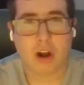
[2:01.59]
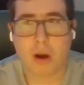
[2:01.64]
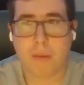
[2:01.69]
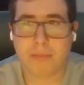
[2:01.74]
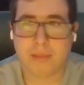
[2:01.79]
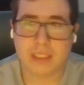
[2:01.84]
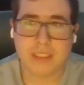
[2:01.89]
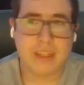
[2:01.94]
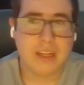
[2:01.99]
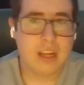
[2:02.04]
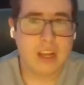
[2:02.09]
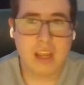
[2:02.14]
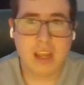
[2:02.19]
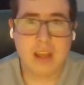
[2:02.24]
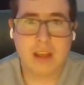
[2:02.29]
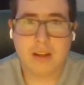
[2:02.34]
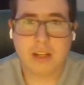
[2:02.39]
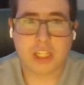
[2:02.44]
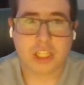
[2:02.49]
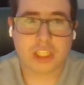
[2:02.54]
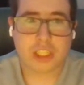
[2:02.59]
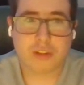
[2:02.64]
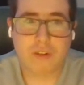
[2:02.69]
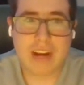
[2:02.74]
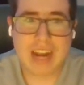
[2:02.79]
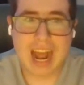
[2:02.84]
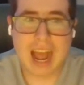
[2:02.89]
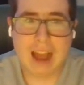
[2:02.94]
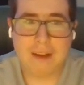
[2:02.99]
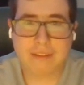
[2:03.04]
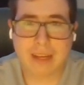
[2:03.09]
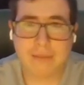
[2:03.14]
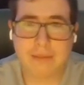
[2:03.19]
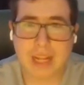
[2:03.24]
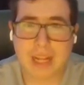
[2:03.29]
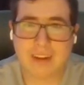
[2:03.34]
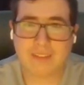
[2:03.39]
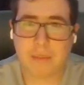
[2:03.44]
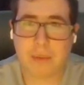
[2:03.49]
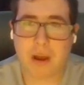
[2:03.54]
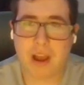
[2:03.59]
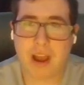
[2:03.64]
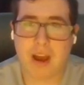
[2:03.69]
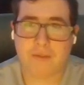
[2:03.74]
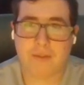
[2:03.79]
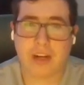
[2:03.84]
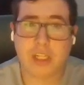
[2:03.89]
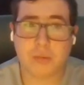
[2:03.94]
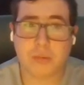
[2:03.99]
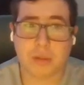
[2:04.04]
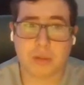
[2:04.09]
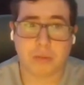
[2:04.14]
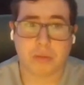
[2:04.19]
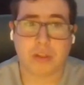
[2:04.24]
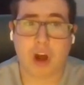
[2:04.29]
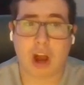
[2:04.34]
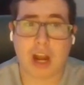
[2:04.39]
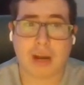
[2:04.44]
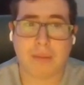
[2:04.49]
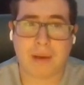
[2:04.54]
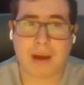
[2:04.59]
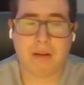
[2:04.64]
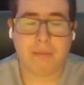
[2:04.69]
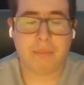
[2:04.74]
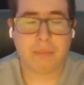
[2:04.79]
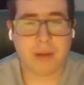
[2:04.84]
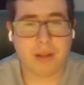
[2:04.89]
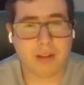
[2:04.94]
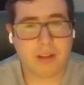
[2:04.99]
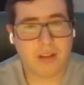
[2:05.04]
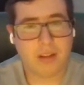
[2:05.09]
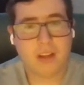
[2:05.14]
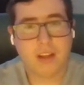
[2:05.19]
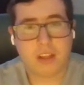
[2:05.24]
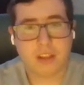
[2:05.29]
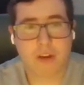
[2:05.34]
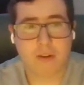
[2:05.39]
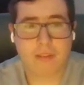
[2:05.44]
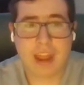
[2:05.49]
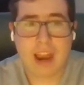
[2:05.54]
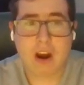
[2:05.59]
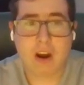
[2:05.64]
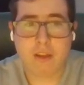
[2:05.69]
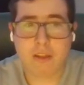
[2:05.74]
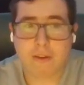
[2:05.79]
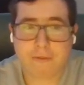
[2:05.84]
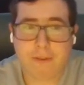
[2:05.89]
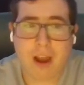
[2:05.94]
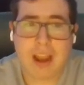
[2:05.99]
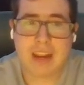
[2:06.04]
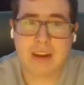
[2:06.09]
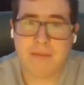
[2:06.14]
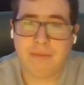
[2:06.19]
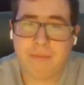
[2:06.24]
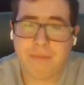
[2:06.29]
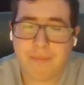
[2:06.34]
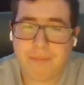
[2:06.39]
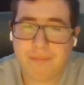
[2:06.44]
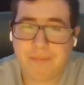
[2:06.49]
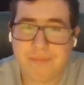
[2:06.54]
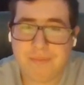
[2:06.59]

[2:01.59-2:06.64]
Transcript: good hopes, and just 3.5 games out of a playoff race, which we'll talk about. But they're there, and they're fighting.